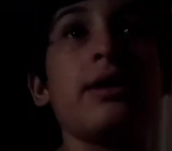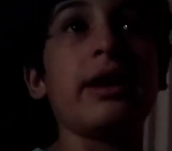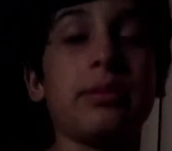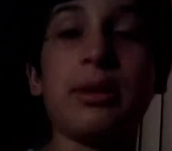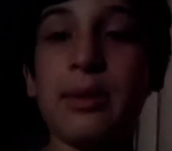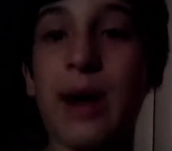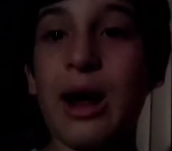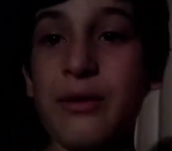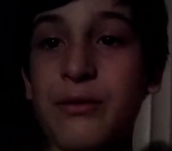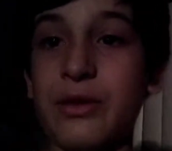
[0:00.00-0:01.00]
That's what I'm gonna
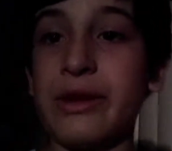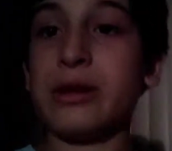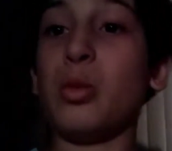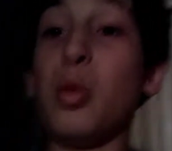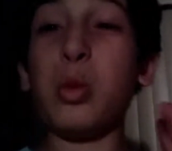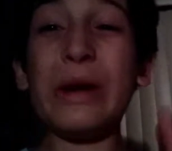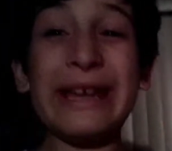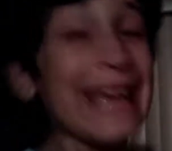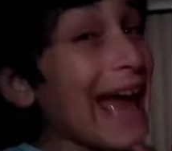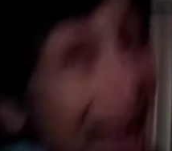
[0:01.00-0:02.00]
have for this
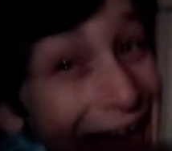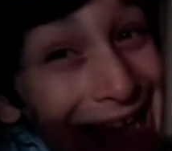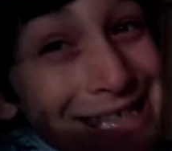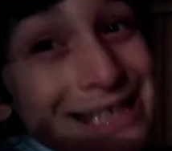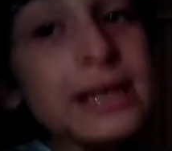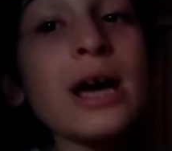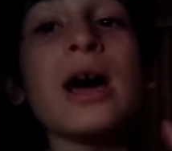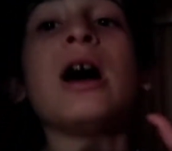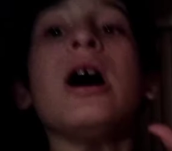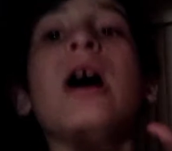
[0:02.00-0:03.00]
weekend.
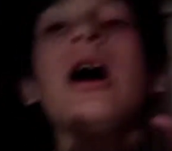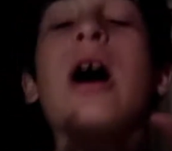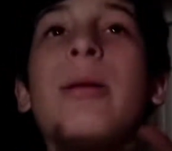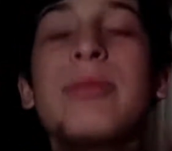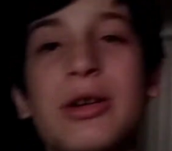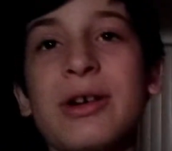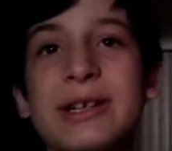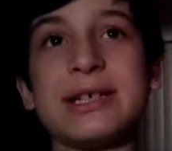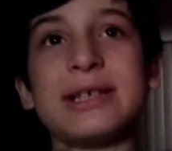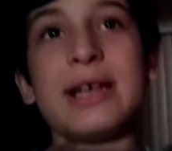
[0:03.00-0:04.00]
Starting
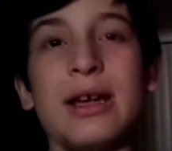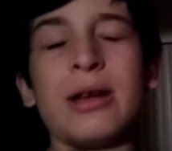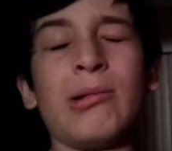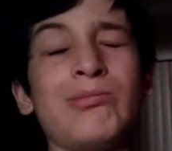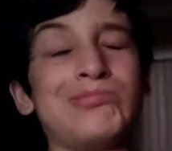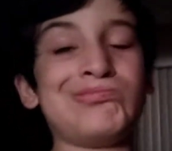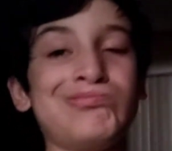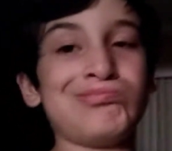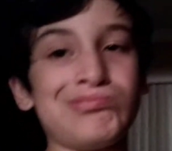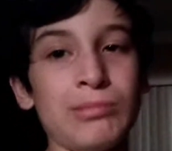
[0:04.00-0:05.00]
today,
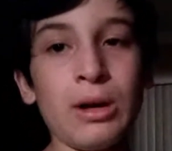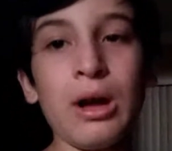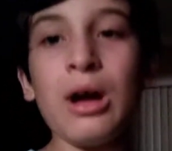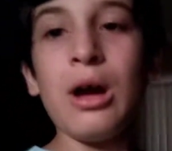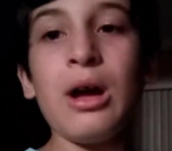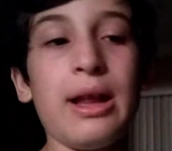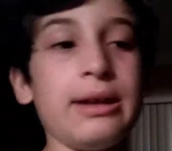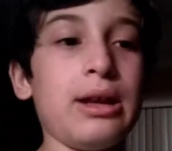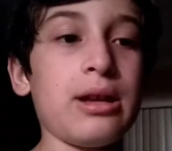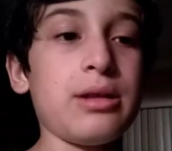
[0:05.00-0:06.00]

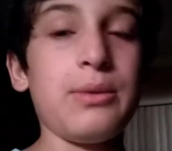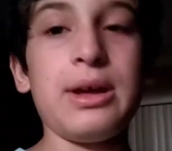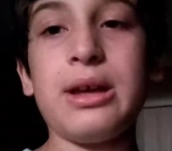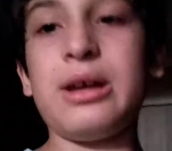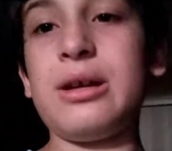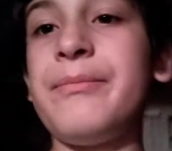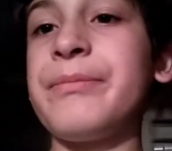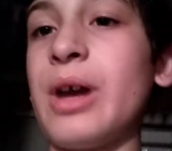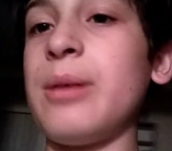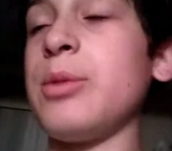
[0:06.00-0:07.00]
like next weekend,
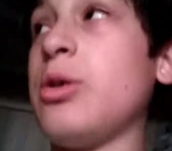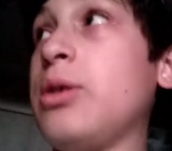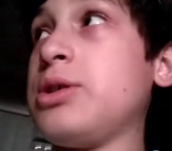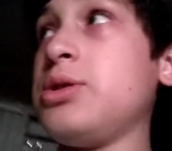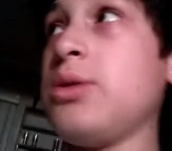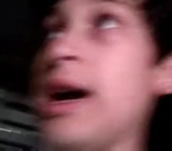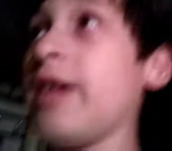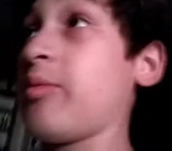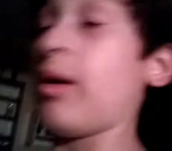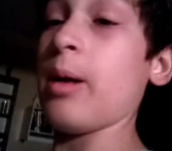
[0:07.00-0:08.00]
I'm going to
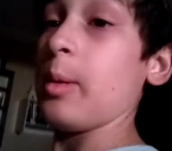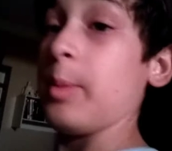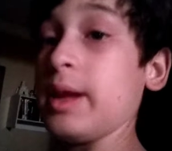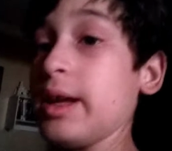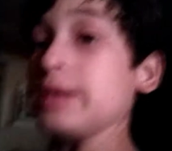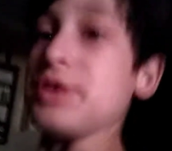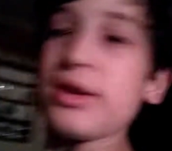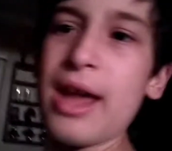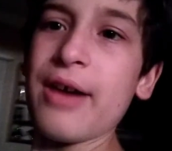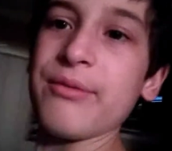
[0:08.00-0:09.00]
have probably
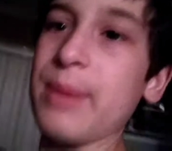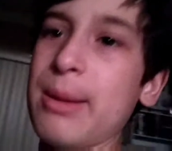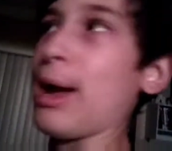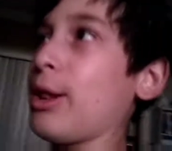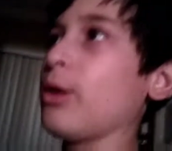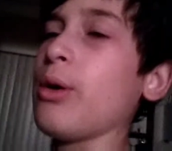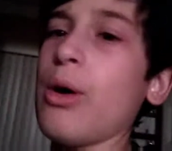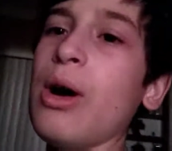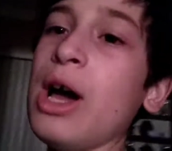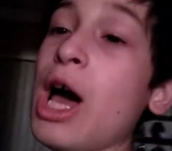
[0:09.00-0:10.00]
just FB my logo.
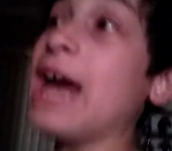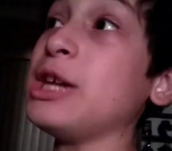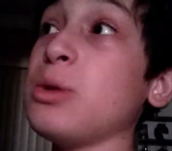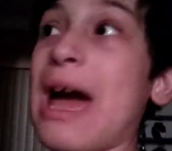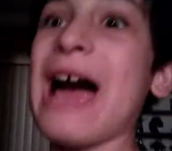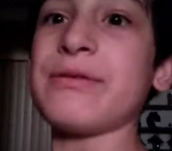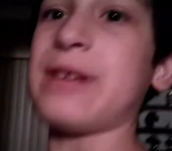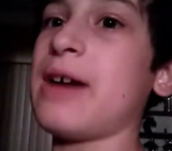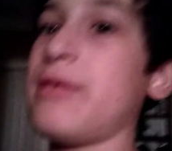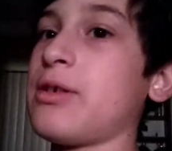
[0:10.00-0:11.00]
And you have to
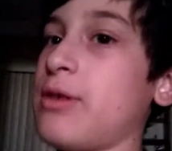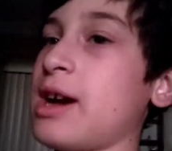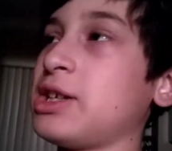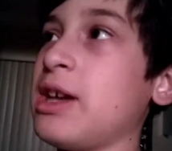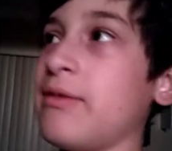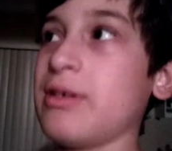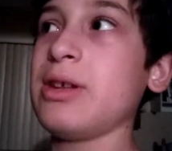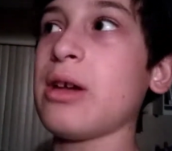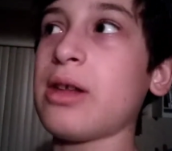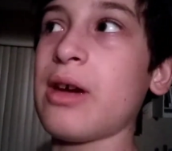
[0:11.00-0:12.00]
have it correct. If
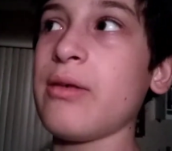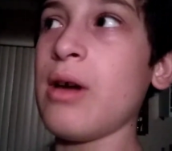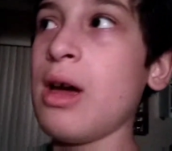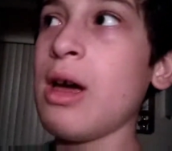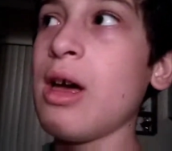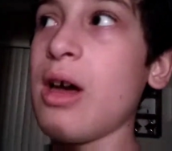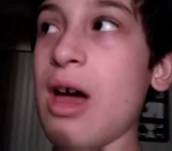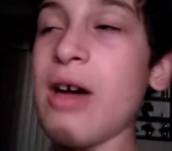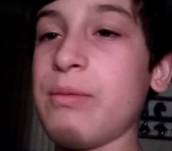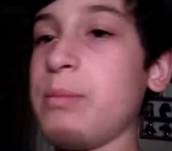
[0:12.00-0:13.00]
you have to have
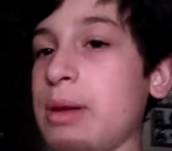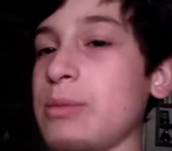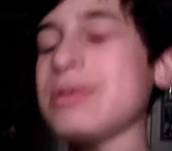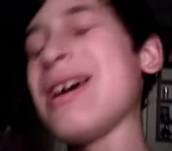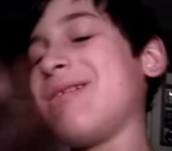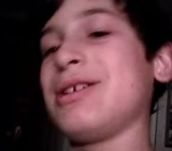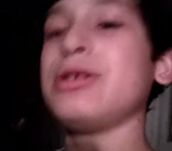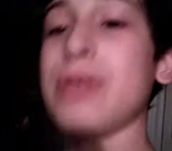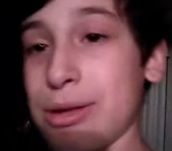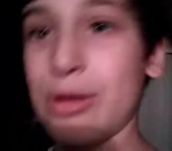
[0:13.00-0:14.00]
FB, whatever, you
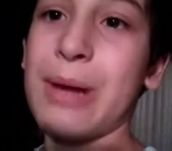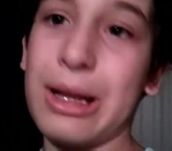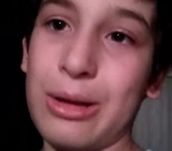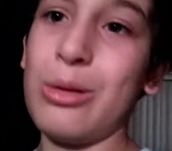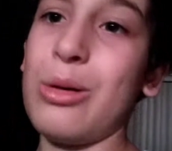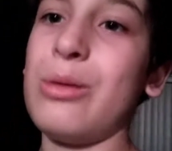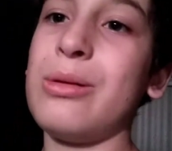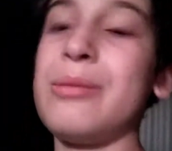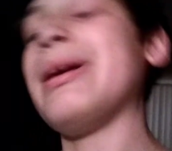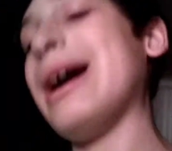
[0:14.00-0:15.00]
just know my logo.
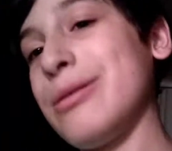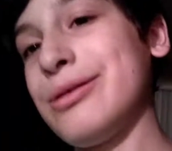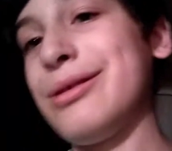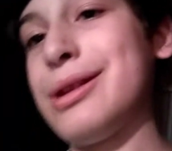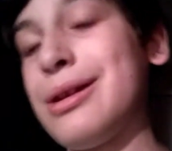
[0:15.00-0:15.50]
Backwards,